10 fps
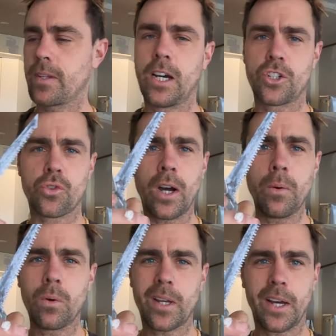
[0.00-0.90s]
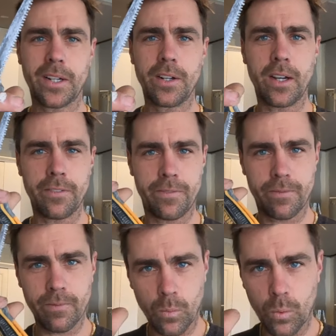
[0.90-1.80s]
A drywall cutting knife
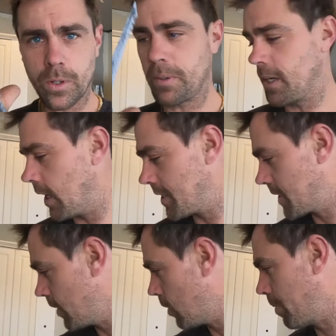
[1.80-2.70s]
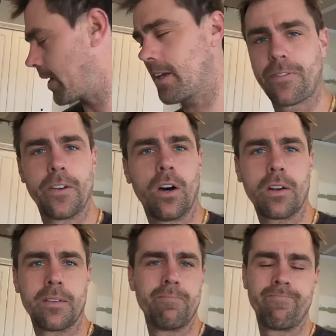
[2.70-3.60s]
would be ideal, but if
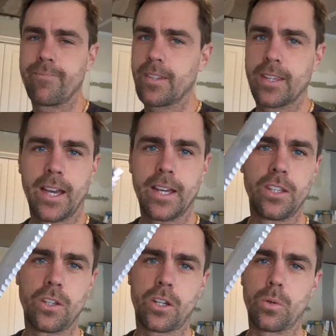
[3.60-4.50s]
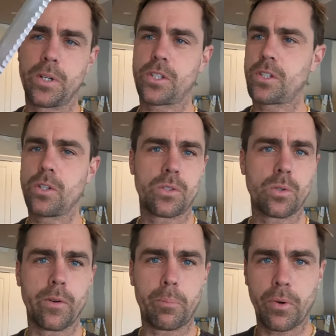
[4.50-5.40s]
not, hey, you can always just use
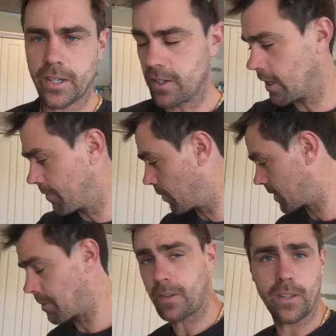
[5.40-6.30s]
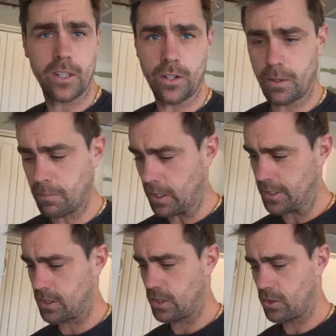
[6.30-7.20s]
sort of a bread knife or something that you don't
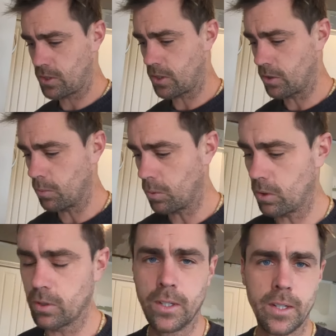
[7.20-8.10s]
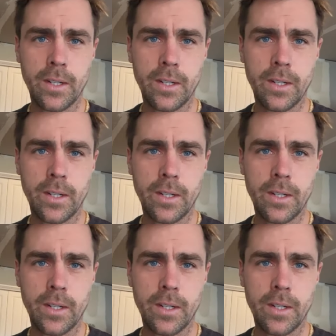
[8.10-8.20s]
mind using on the wall.